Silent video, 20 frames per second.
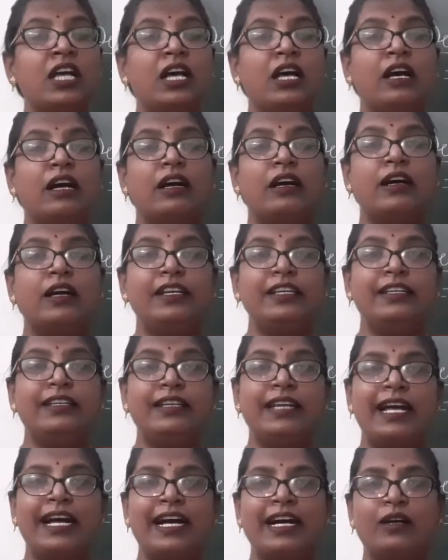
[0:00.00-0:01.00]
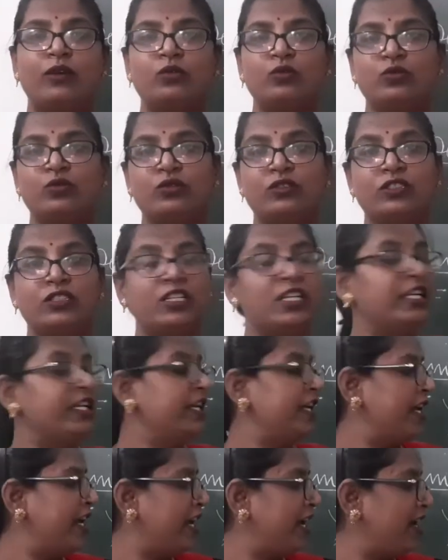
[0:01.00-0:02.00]
a noun.
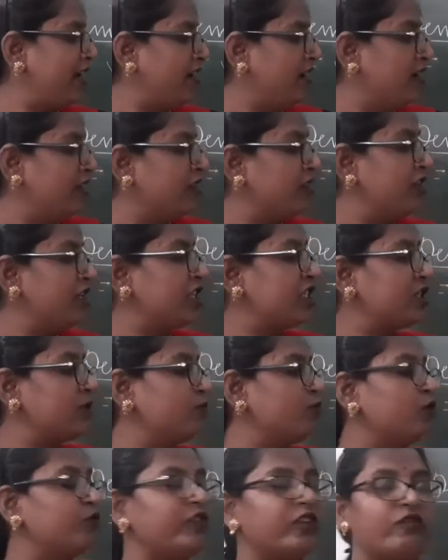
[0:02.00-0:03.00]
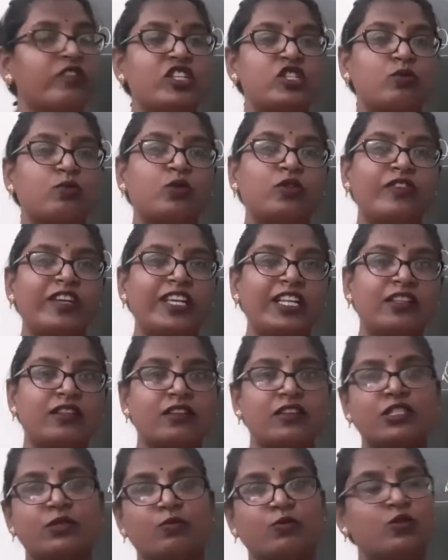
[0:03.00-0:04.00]
Here this movie, which movie?
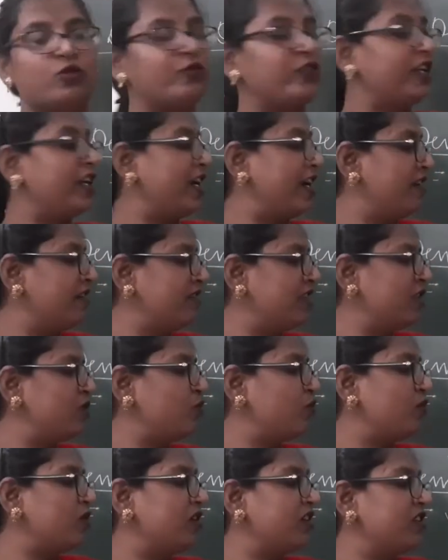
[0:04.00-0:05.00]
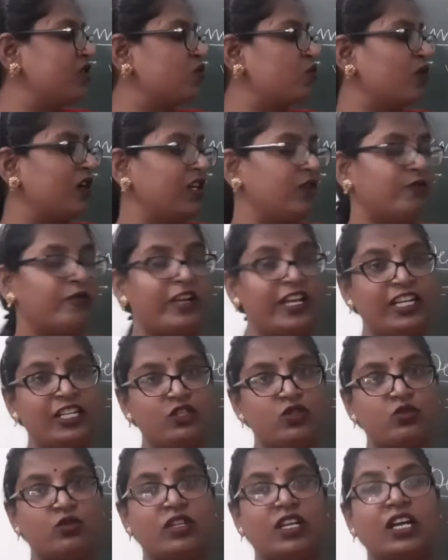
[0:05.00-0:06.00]
This movie. Here this word is
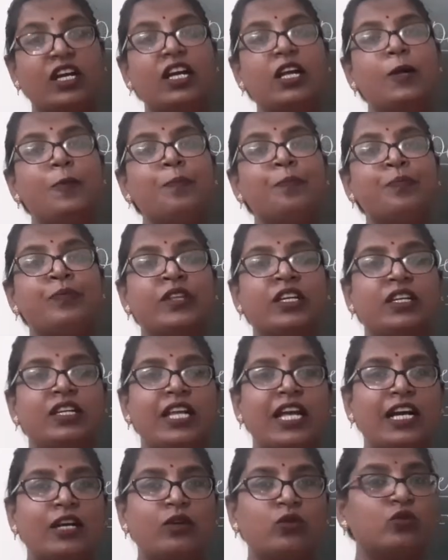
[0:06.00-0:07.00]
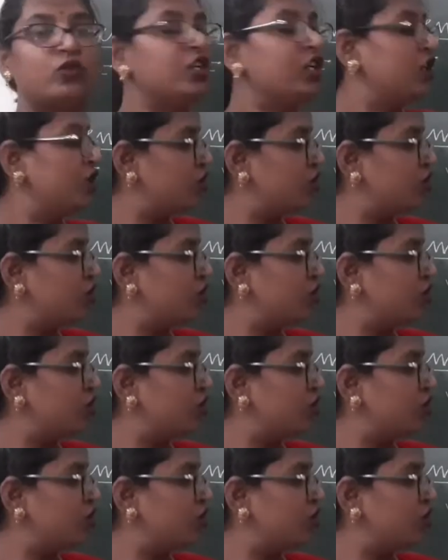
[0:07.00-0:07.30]
qualifying to the noun.